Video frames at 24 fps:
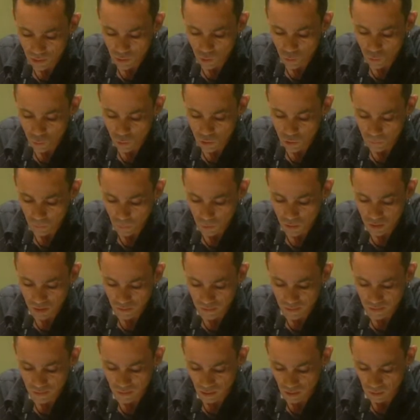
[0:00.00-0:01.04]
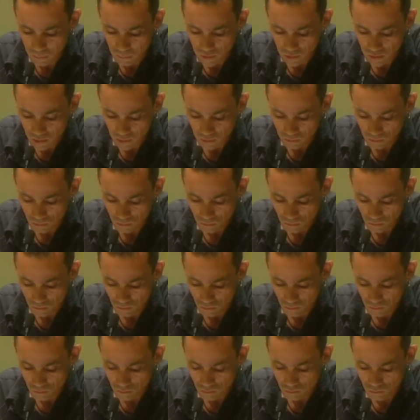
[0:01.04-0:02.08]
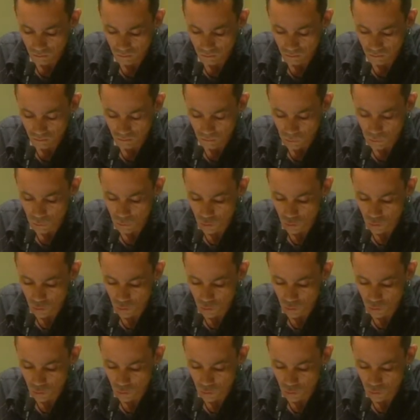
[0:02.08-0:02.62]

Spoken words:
caused most of its damage, to